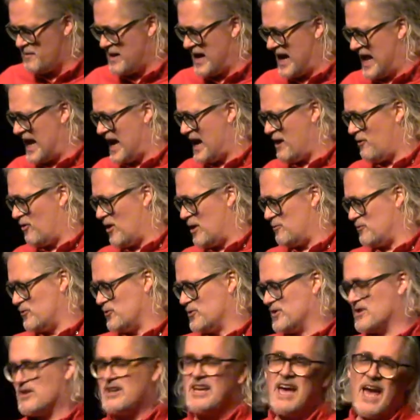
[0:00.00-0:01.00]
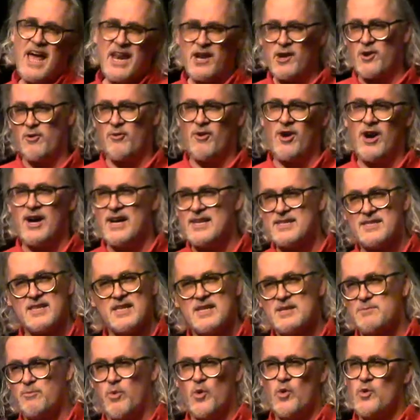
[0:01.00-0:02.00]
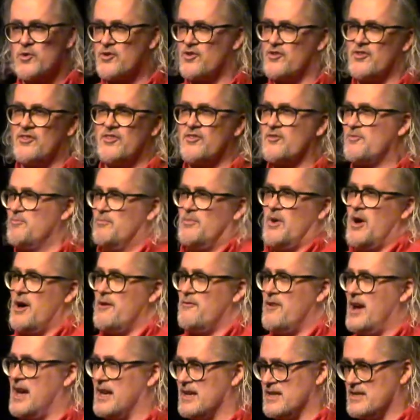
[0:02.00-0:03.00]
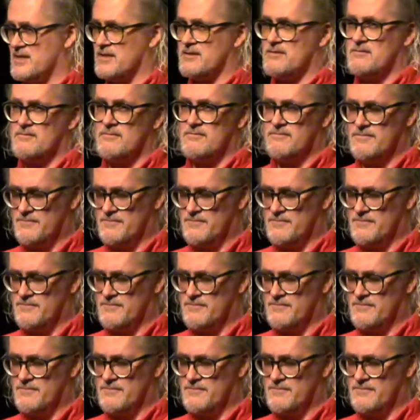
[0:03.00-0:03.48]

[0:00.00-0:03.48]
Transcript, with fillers: about how I would categorise these portraits by race.